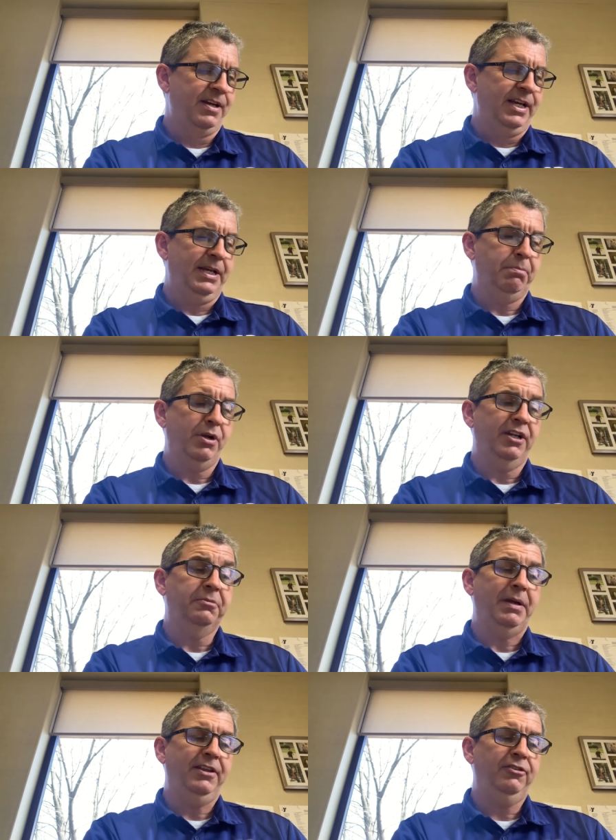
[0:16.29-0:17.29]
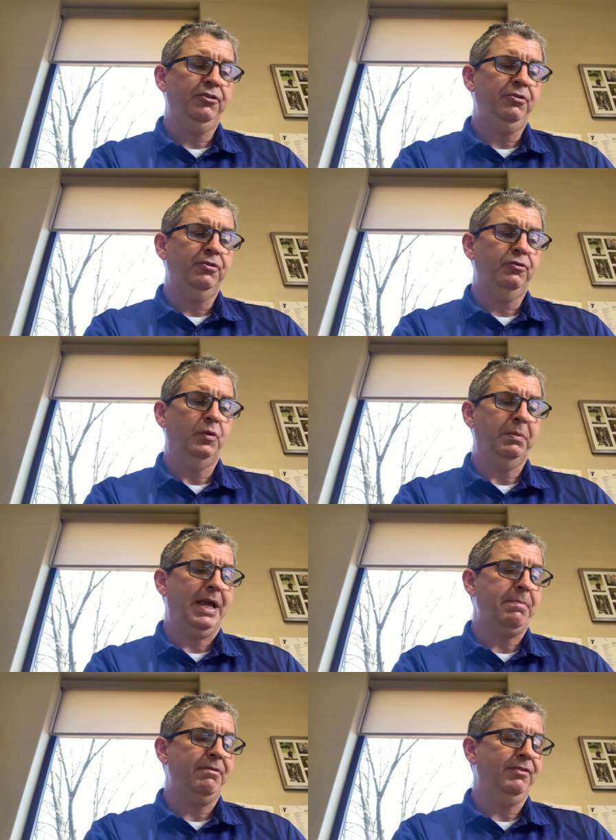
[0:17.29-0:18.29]
He put on his bathing suit, swim
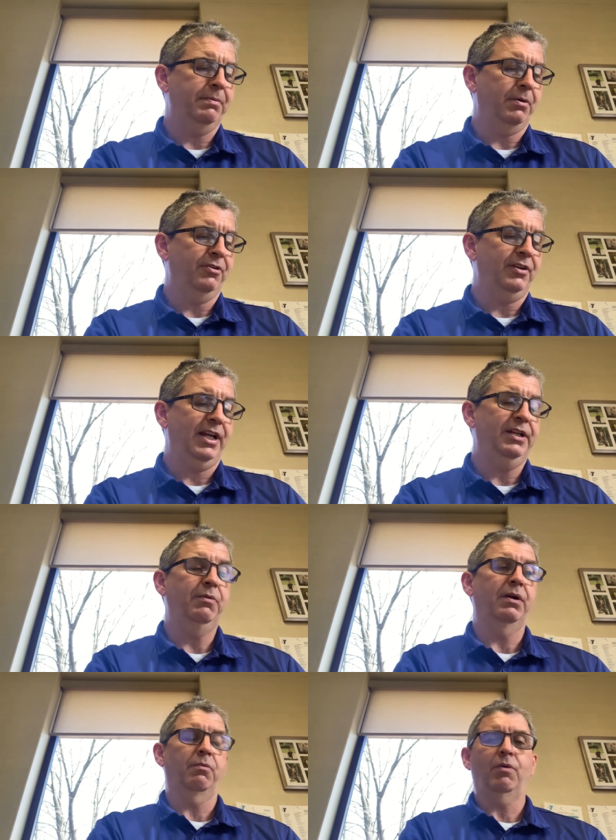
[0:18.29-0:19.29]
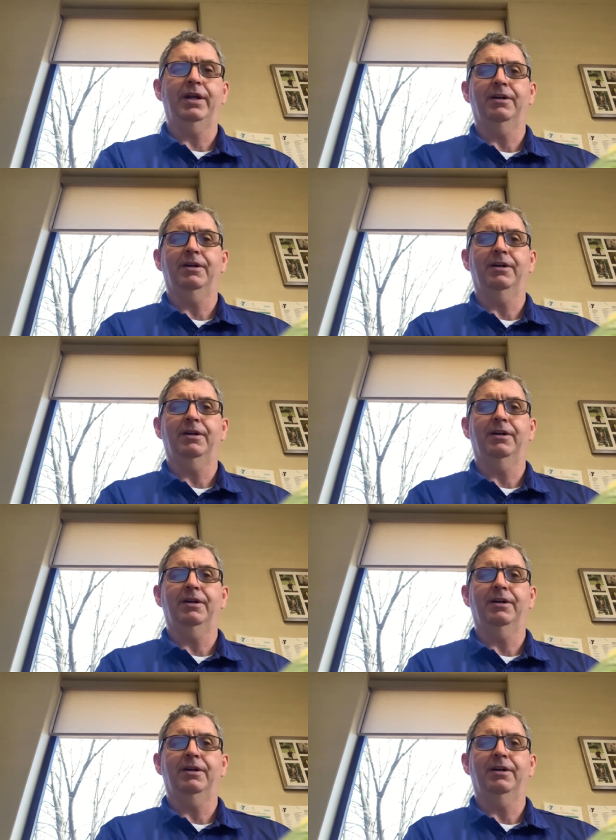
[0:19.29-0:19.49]
cap, and flippers, and he went right